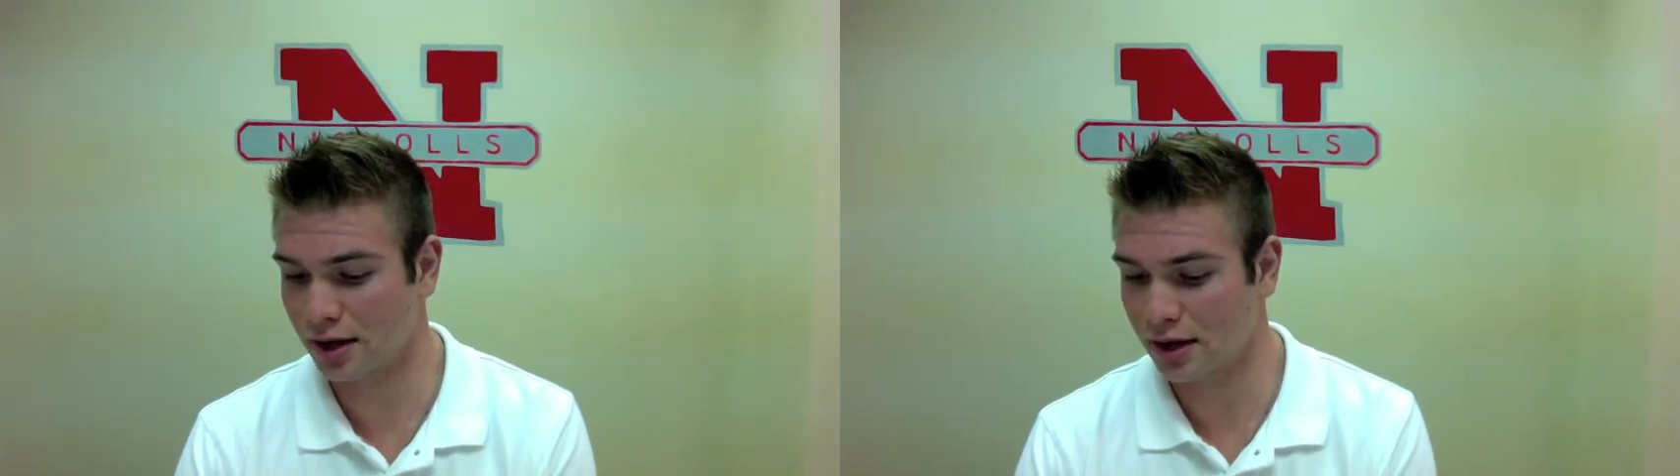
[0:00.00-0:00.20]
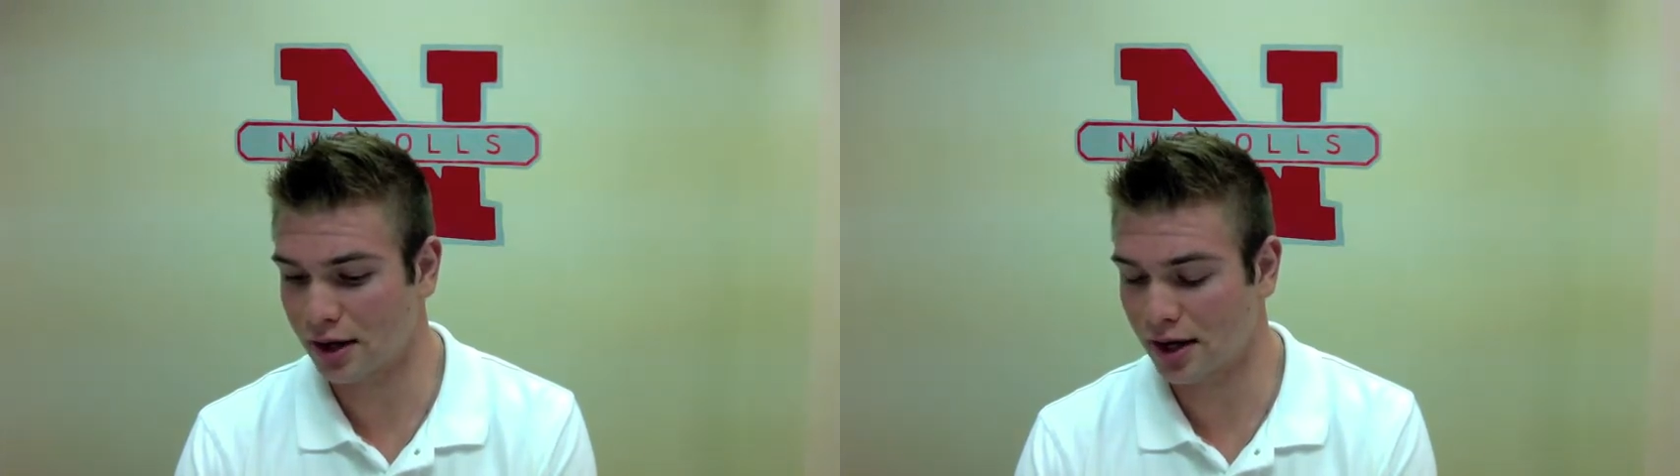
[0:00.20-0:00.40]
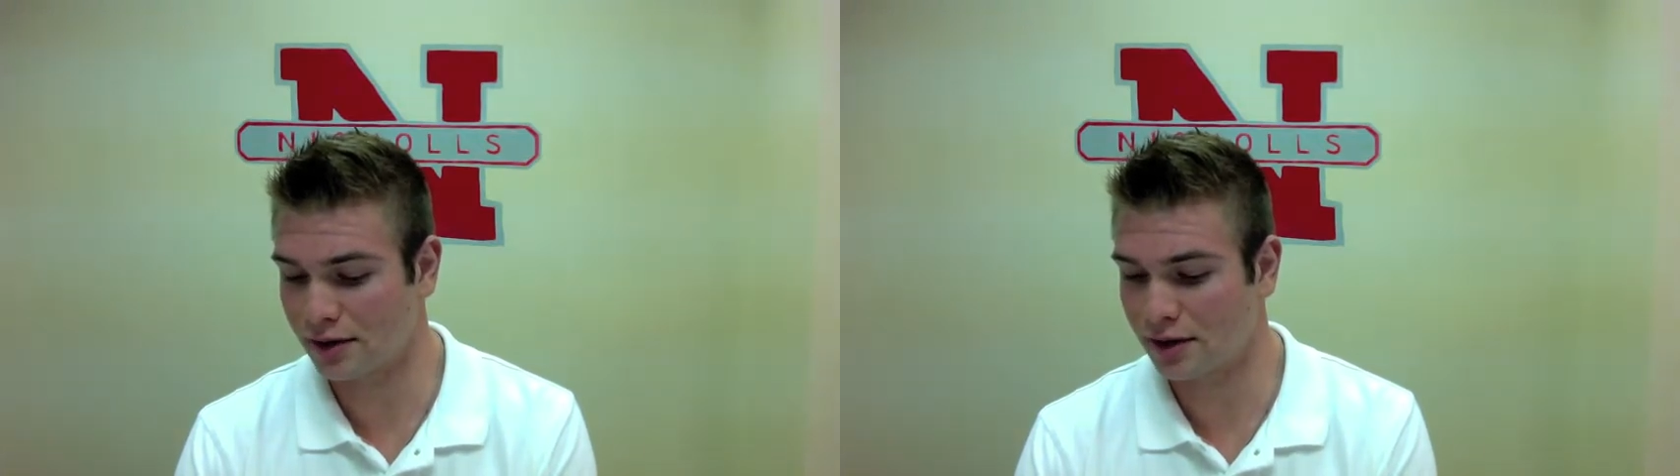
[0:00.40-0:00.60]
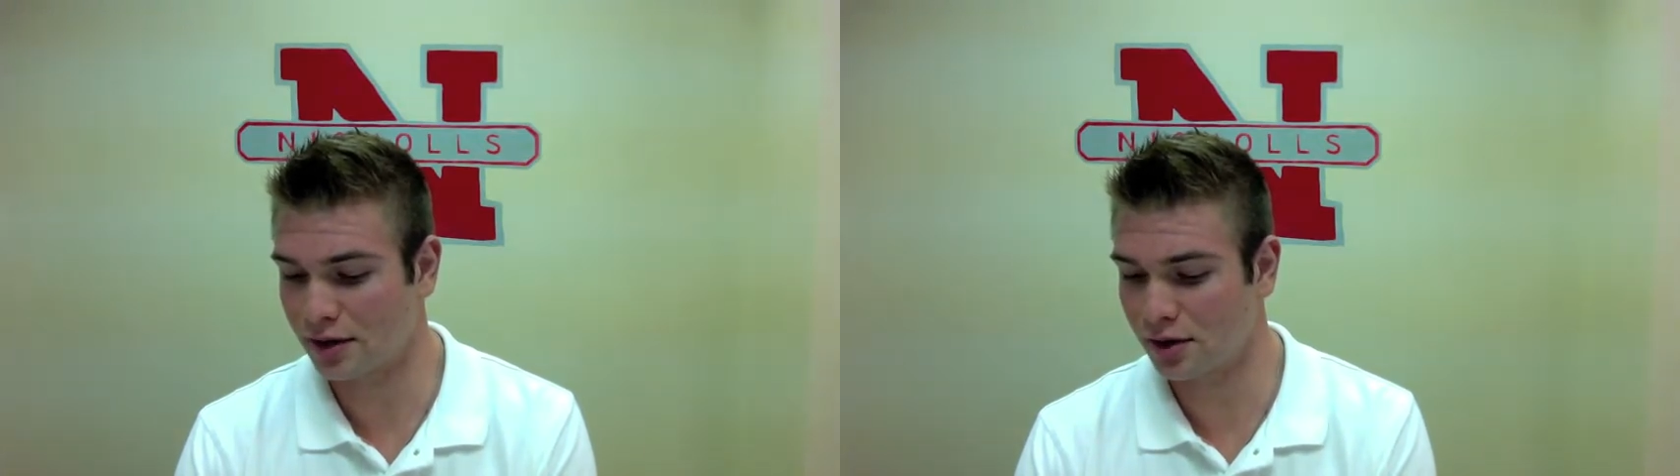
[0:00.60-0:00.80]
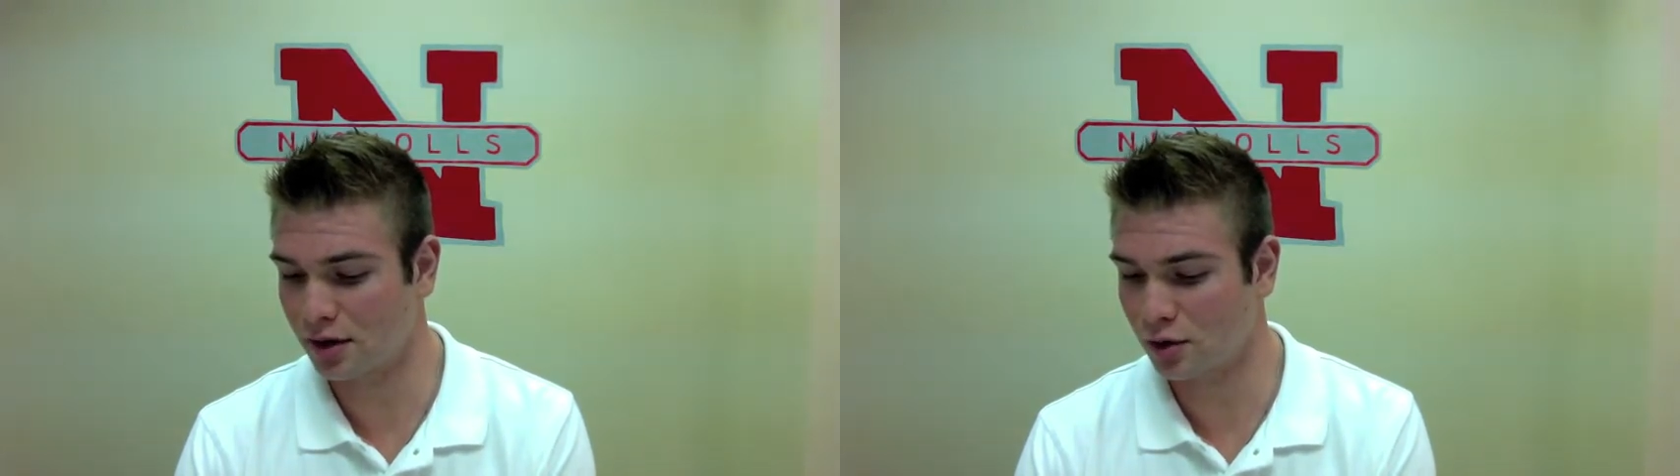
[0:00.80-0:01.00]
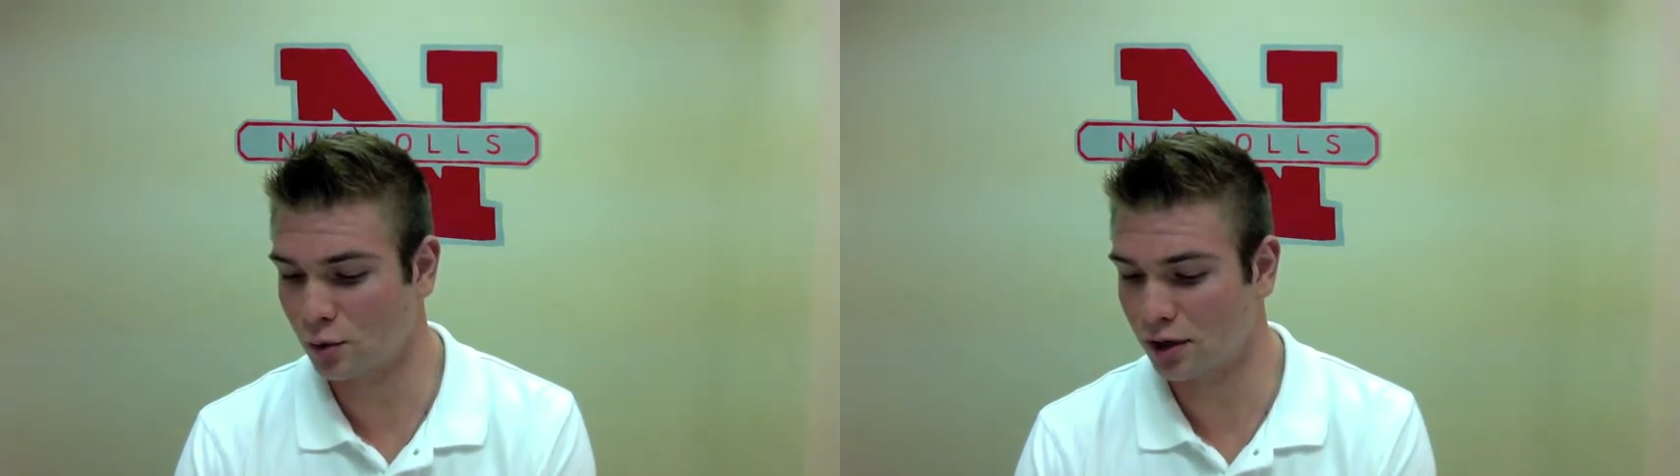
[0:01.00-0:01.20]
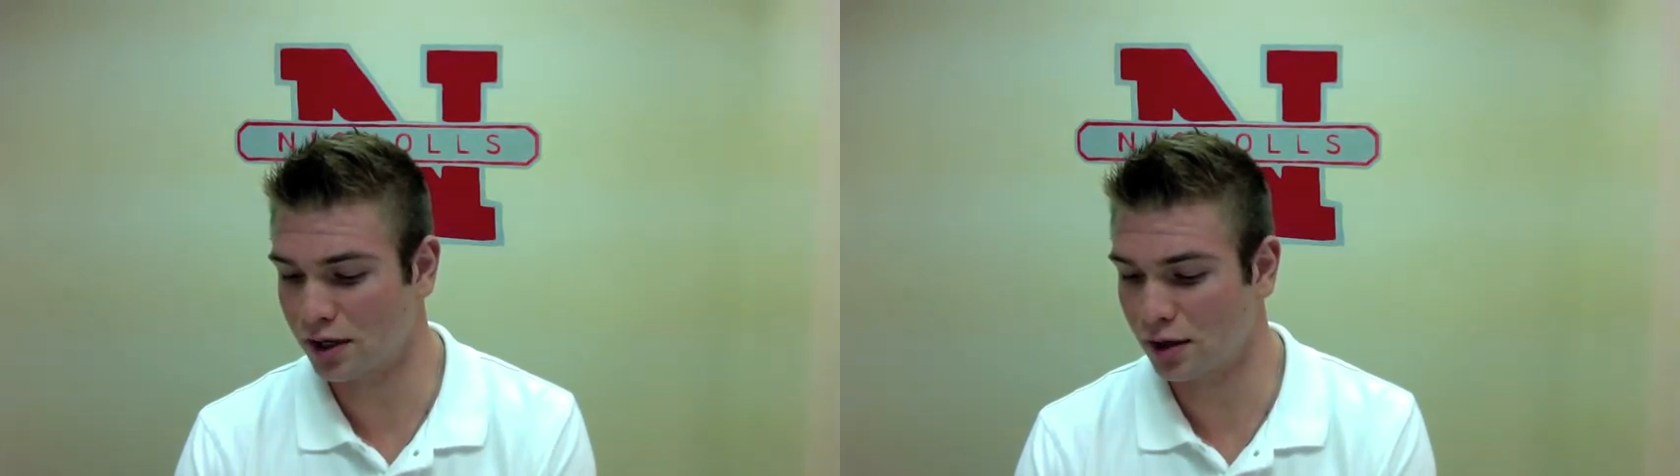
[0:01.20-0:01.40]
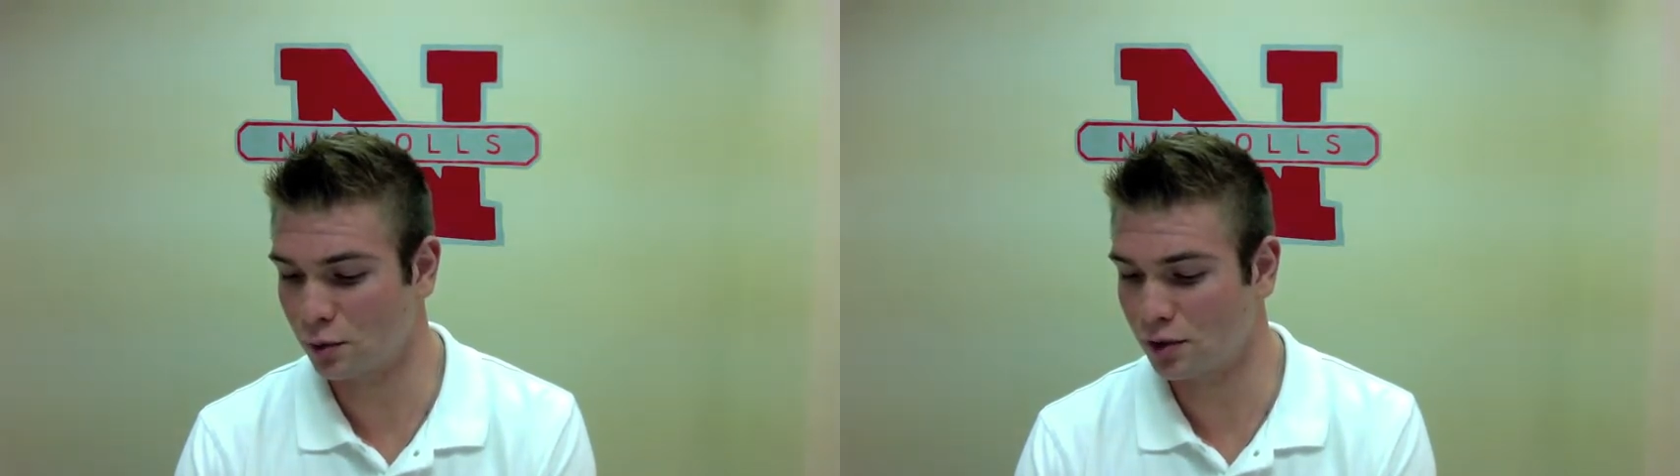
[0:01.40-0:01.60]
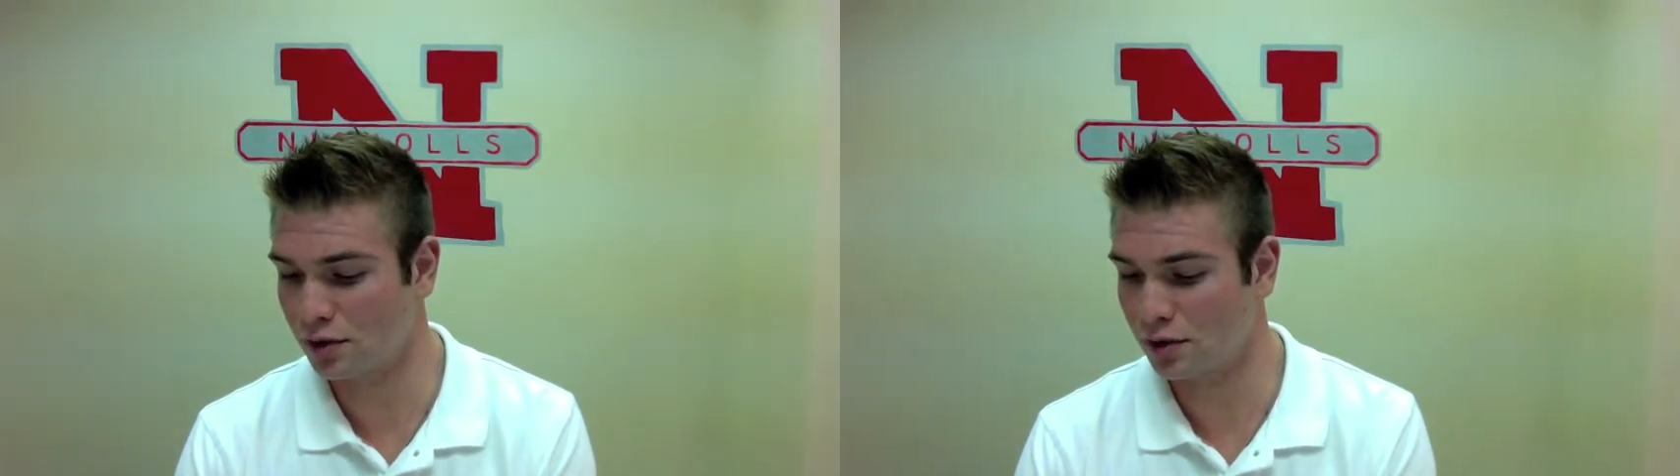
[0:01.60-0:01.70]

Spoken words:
and then another one hit with